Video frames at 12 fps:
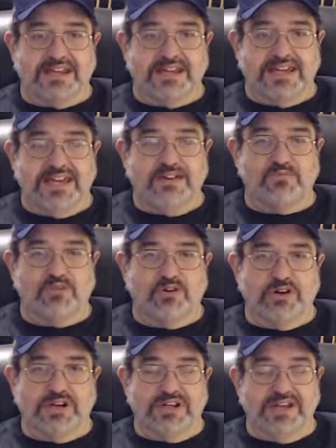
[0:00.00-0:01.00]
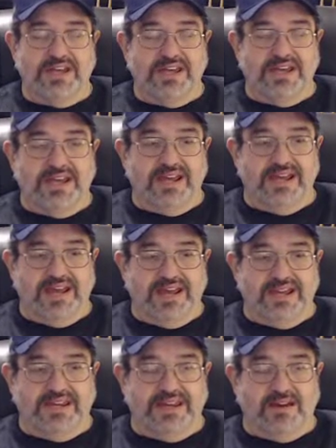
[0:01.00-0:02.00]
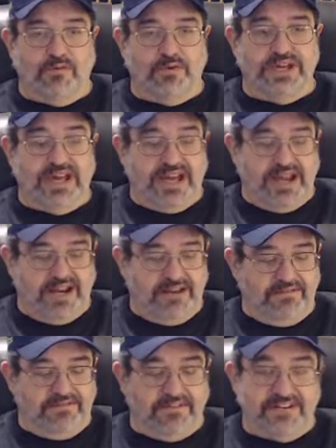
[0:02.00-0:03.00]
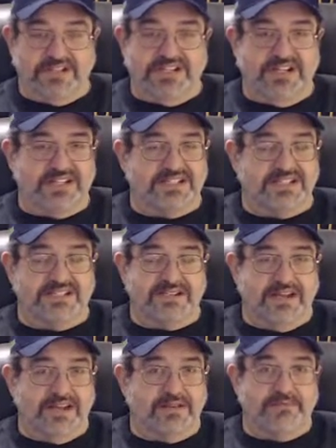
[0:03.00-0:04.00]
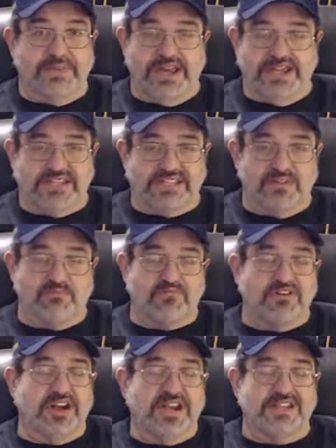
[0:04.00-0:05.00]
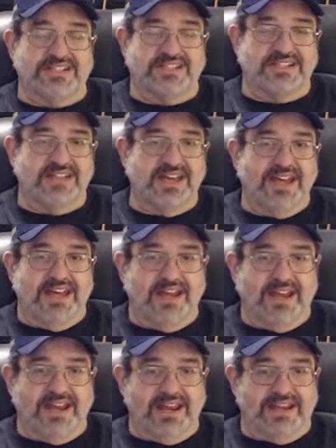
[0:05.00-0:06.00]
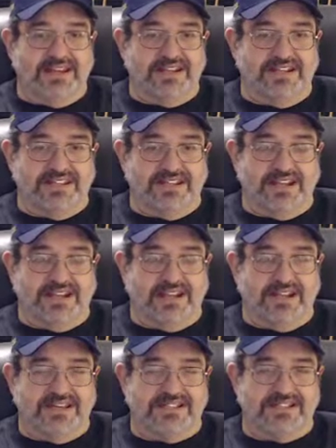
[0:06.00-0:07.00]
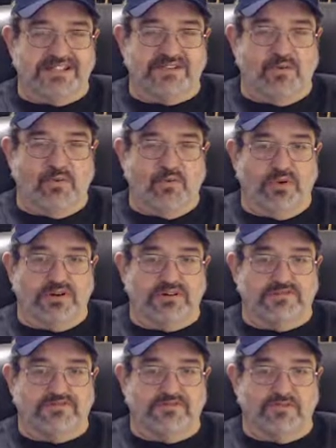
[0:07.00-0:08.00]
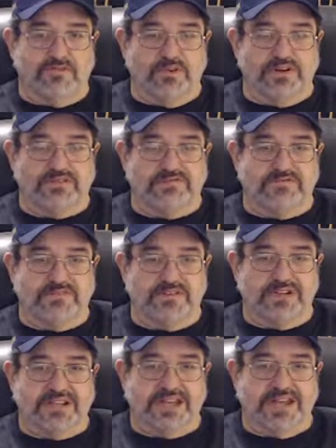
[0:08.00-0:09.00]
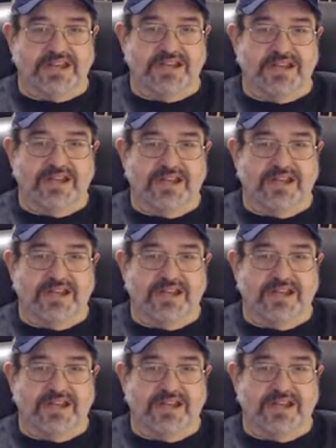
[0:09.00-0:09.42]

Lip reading: keyboard, and we got it for just an amazing price. And it's just a wonderful, wonderful